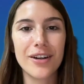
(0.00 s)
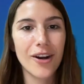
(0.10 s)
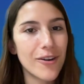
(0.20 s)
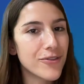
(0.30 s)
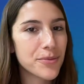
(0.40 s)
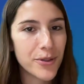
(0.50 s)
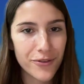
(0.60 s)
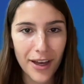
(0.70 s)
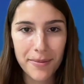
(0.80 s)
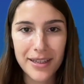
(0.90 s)
comfortable
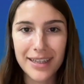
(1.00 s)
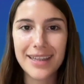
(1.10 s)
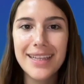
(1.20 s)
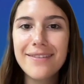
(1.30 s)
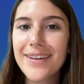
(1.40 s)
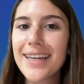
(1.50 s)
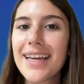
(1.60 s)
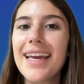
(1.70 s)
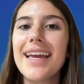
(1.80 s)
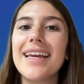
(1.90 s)
family living